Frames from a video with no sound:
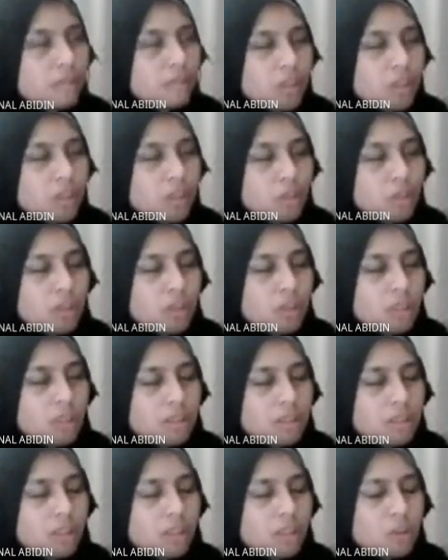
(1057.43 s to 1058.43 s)
You can
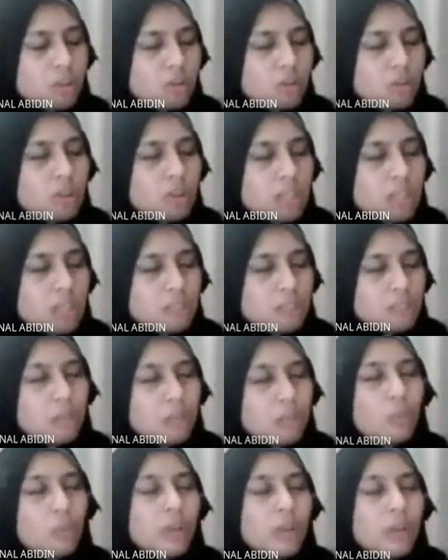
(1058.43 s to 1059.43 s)
try to Google. That means
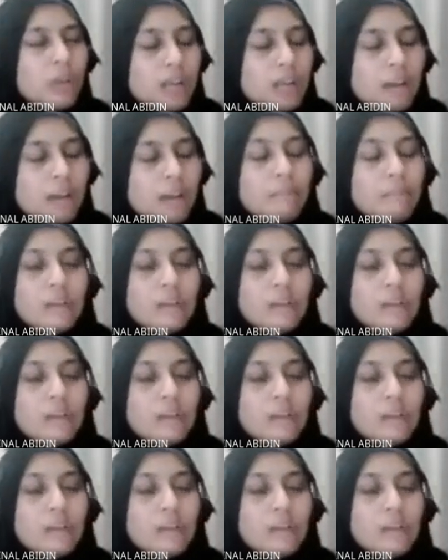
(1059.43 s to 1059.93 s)
we come.